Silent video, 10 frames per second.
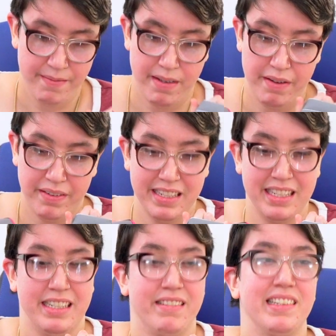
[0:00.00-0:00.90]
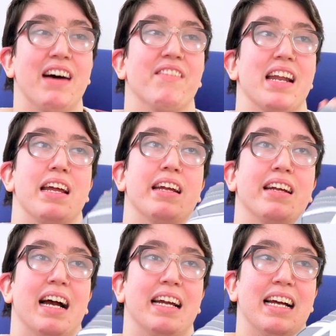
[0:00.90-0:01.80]
My friend didn't know that when
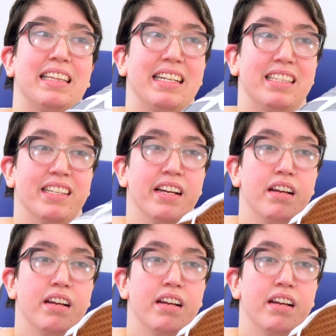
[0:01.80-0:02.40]
I, I got these